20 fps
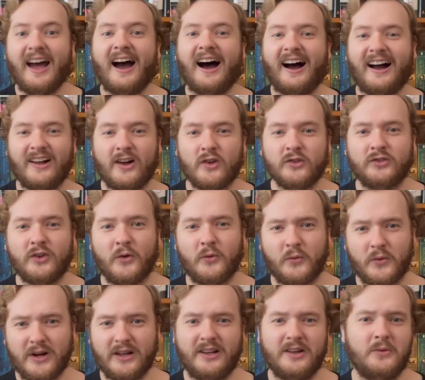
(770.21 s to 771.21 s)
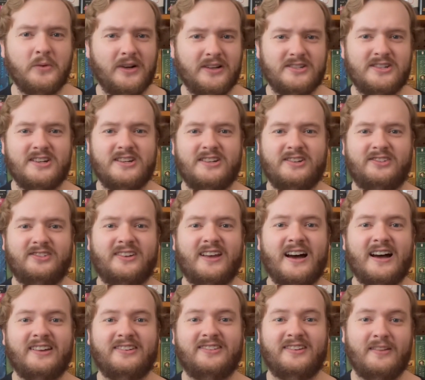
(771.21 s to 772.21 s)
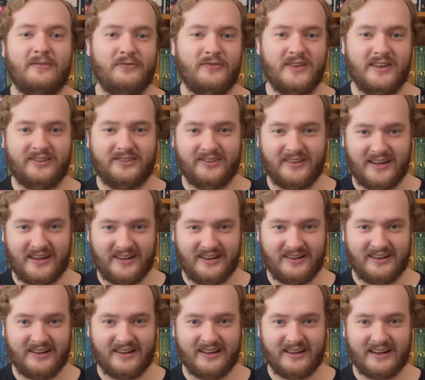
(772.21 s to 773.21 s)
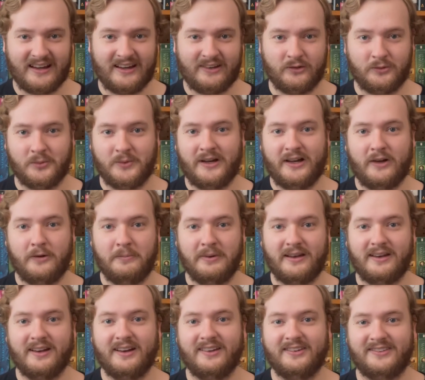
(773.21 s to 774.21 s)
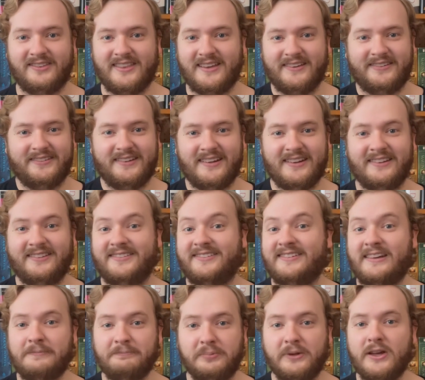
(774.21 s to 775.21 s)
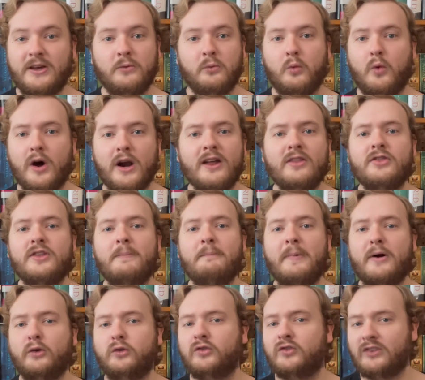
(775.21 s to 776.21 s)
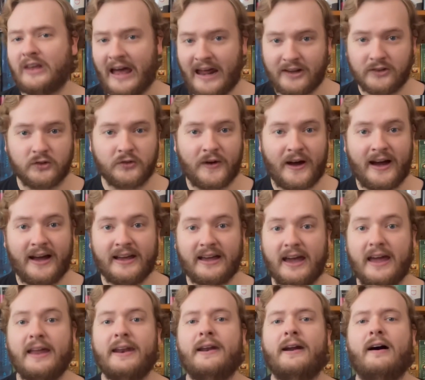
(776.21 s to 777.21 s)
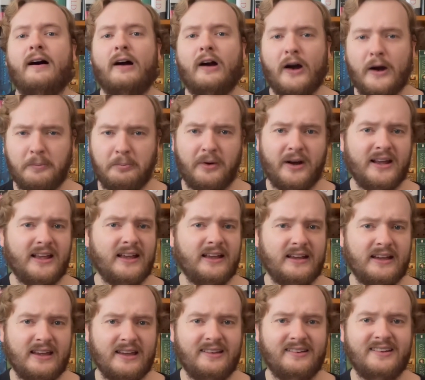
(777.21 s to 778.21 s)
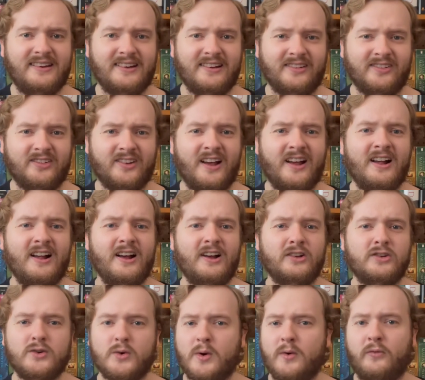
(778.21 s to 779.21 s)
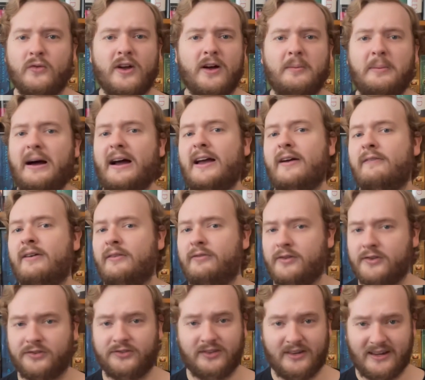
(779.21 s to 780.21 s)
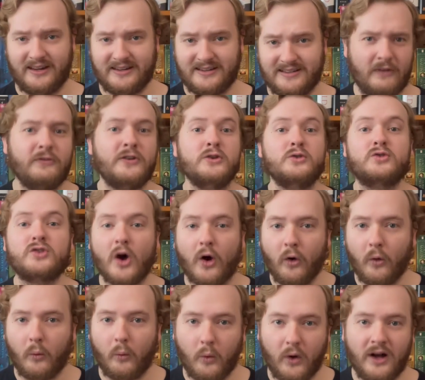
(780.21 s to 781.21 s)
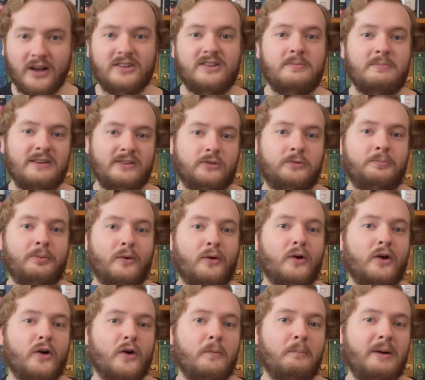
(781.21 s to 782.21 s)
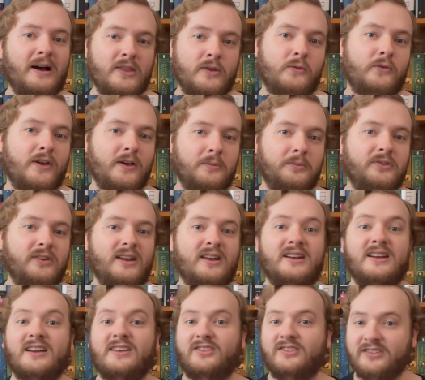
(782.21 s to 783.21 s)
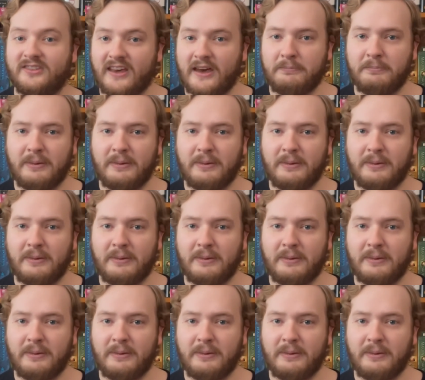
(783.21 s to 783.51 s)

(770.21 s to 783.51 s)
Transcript: I also really want to discuss this ending as well, because this is simply one of the most satisfying and heartbreaking endings to a film I have ever seen. If you don't want to be spoiled by the film's ending, skip